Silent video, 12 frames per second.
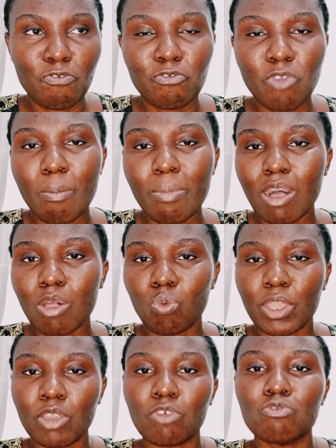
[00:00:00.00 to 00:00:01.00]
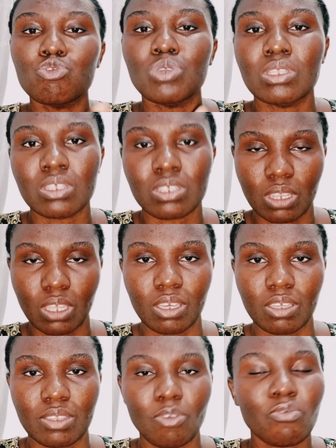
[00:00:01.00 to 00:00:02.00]
formal way of doing these
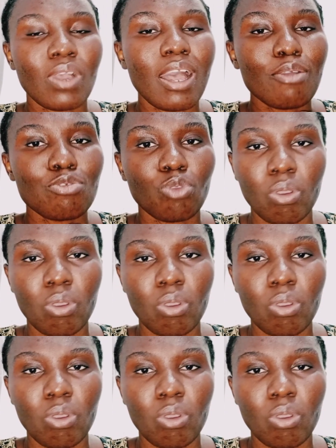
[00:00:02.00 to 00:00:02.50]
things, of how to